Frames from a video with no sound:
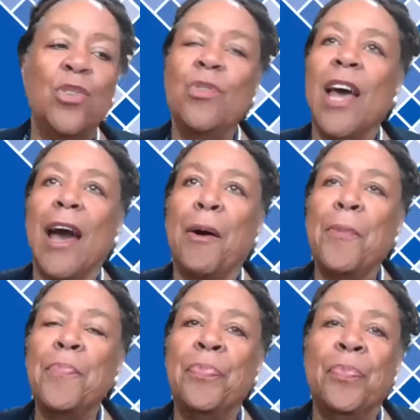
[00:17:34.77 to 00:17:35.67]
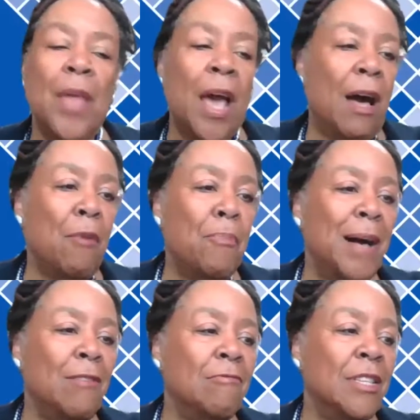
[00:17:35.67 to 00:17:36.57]
you now
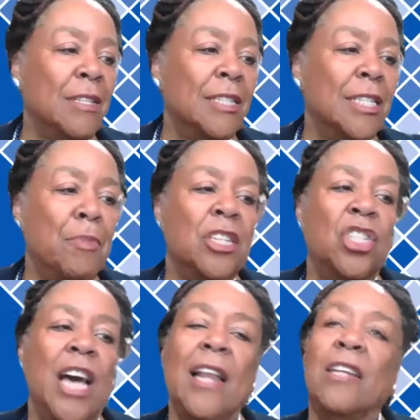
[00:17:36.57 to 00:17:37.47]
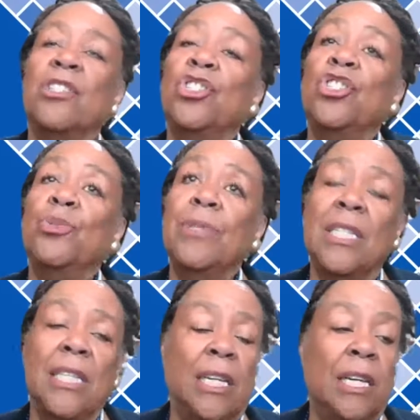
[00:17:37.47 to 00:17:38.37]
about some of the challenges you
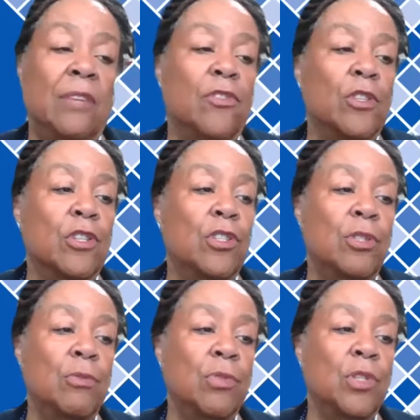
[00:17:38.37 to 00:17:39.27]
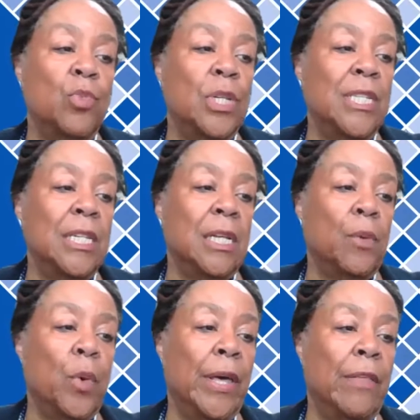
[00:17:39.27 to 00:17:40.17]
see for the students we're
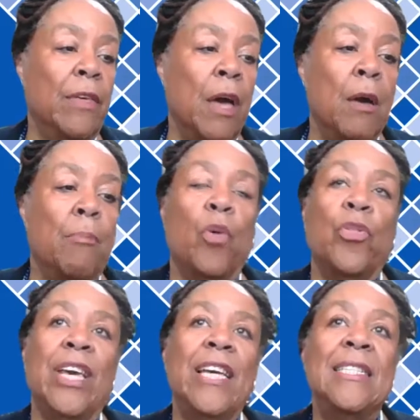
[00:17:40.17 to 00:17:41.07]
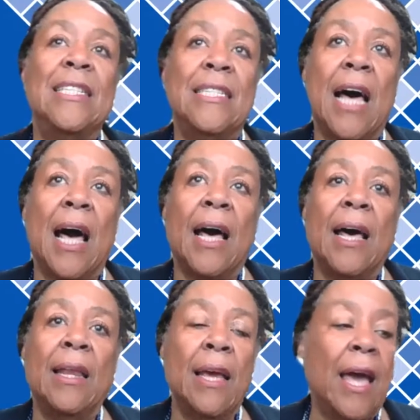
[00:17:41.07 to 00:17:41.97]
dealing with, both
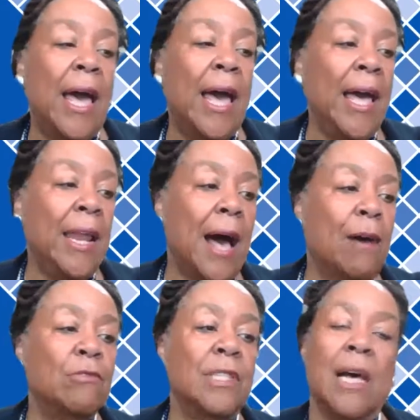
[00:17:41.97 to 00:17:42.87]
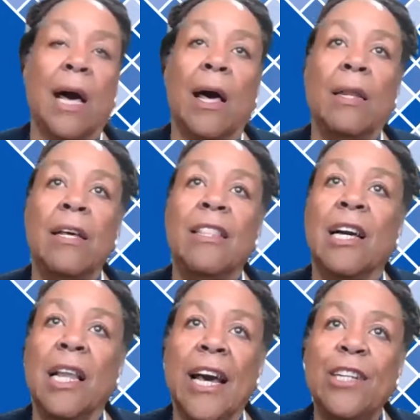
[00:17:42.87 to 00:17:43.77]
inside and outside the
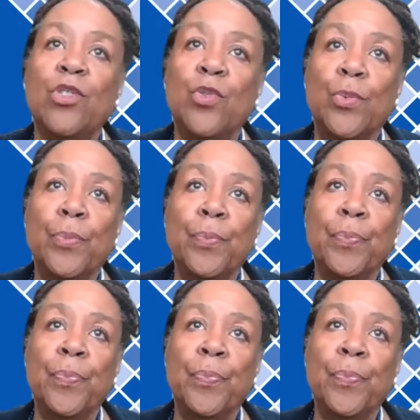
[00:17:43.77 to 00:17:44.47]
classroom,